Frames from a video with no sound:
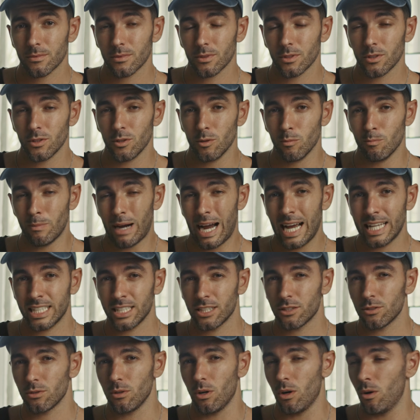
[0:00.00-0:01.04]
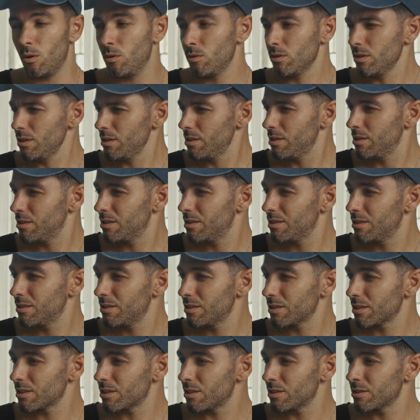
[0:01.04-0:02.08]
you might need to own?
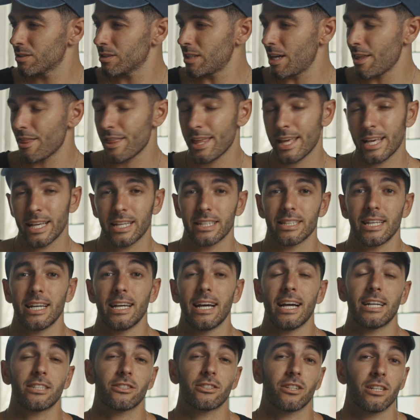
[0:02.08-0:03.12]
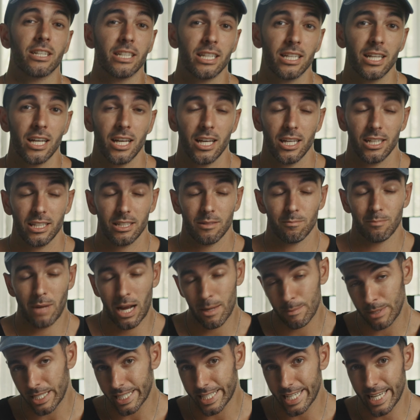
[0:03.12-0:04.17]
Because I think that actually might
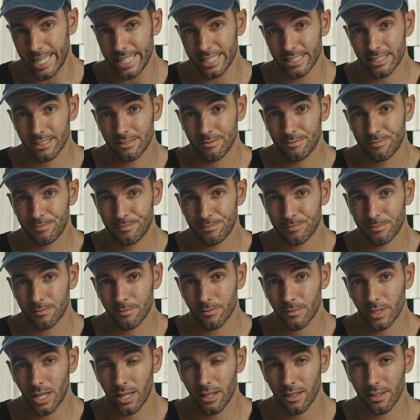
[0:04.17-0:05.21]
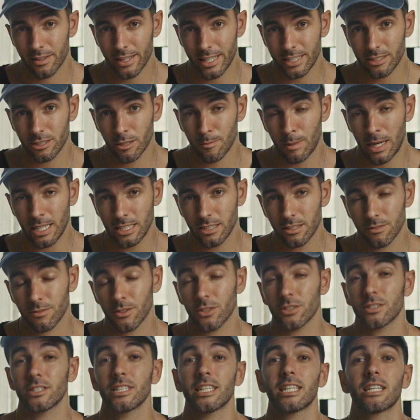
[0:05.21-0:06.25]
be the case. Thanks so much for
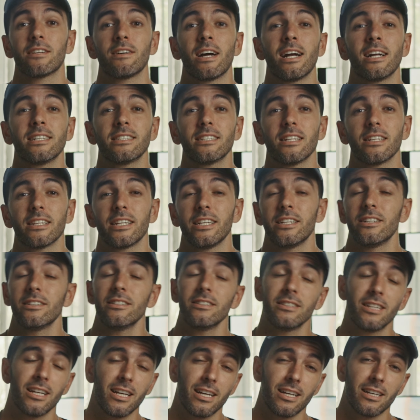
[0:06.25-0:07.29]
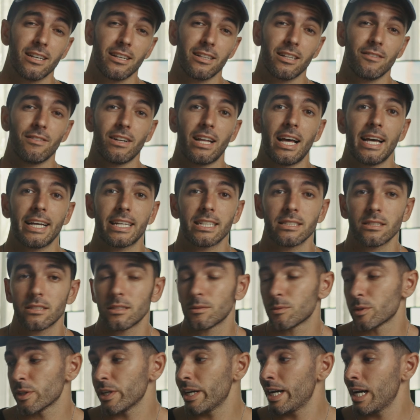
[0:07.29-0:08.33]
sticking around until here. Leave a like and
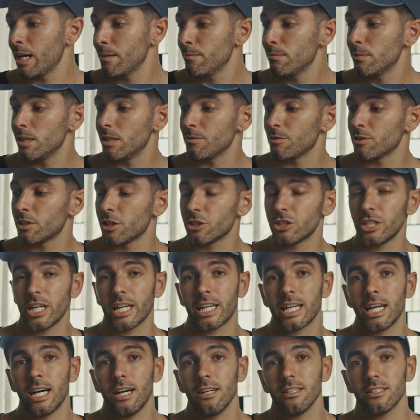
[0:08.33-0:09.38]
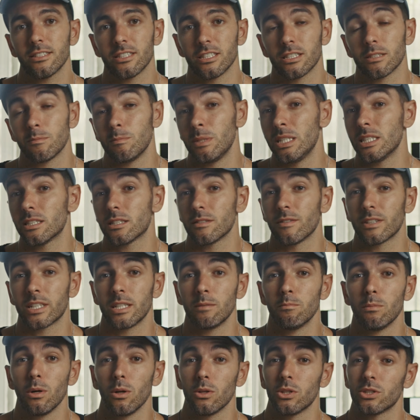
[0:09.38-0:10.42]
subscribe if you want to check out this beast of a
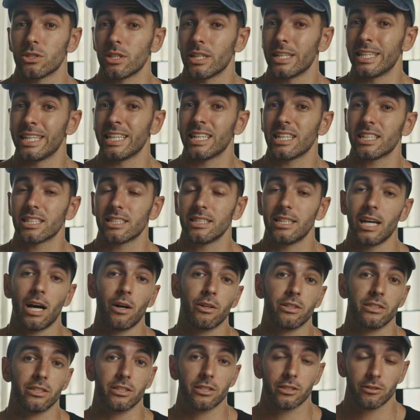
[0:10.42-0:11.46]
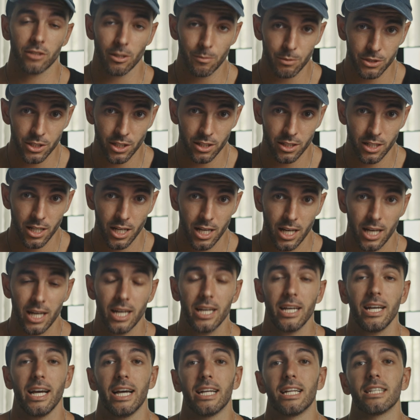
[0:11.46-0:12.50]
gimbal. There's a link down in the description.
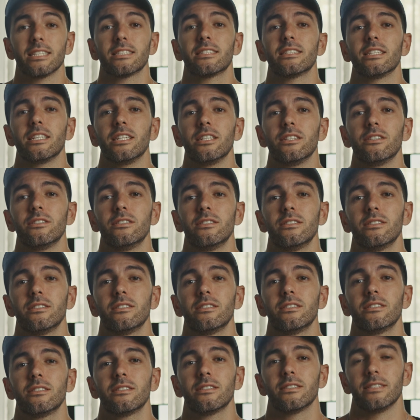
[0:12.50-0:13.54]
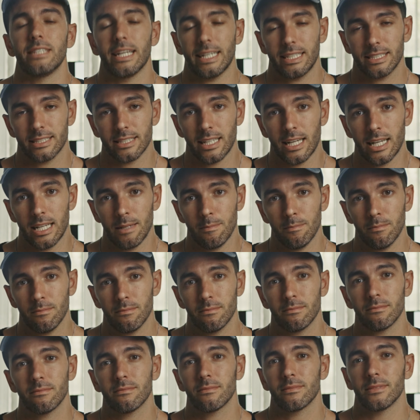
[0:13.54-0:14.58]
And I'll see you next time,
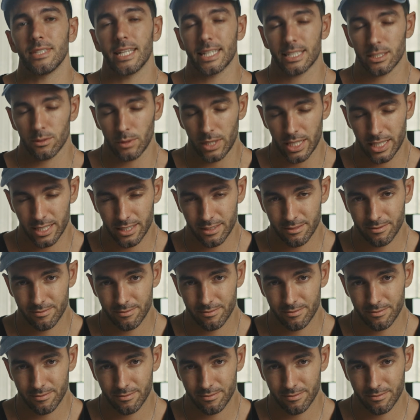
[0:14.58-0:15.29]
next week.